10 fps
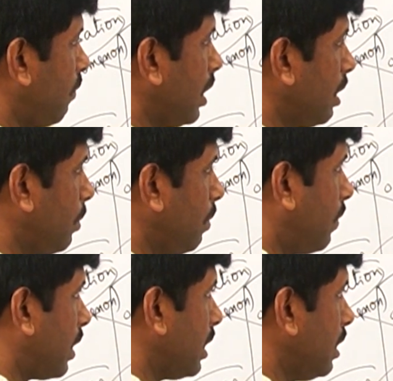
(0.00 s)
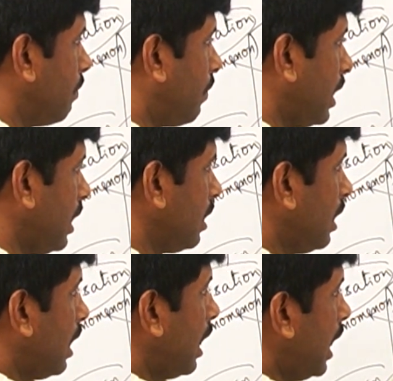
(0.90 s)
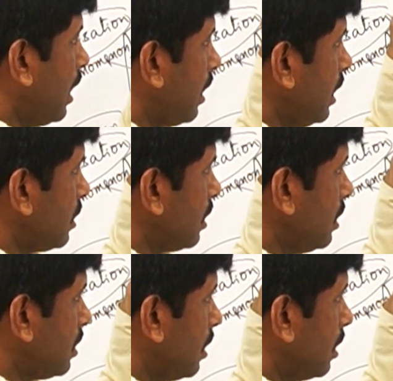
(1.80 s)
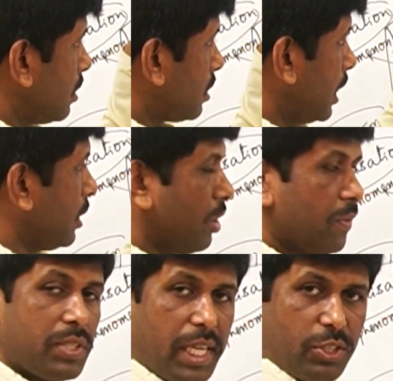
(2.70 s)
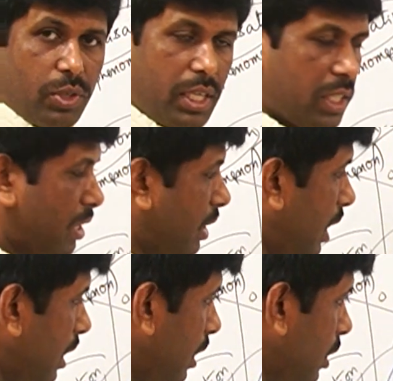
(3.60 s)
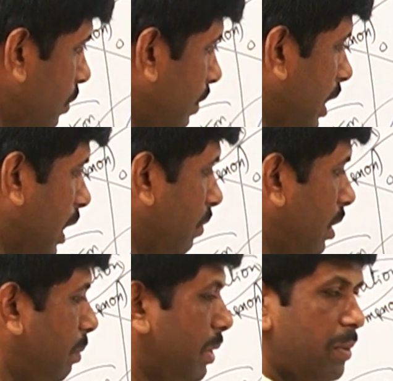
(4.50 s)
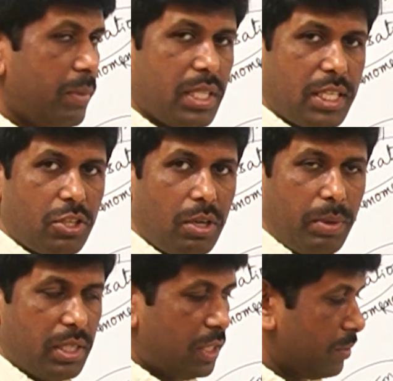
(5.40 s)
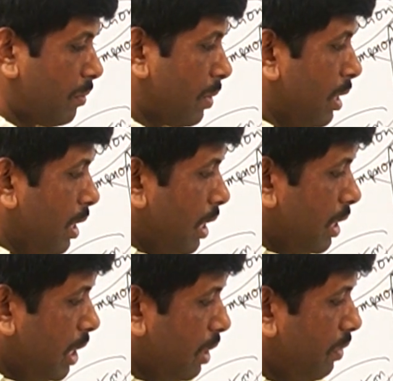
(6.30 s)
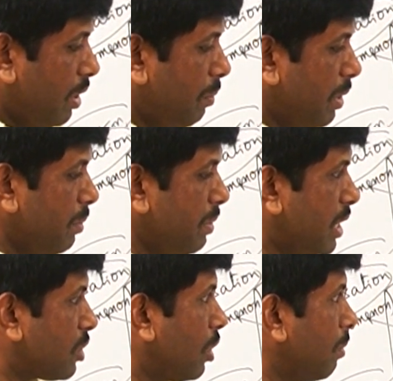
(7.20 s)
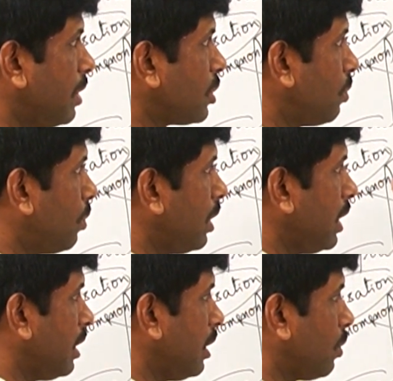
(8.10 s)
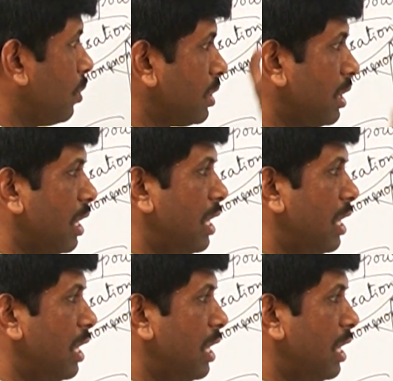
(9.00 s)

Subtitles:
available for it and reached this stage of saturation. That is the reason why equilibrium is established. Equilibrium is established only in the closed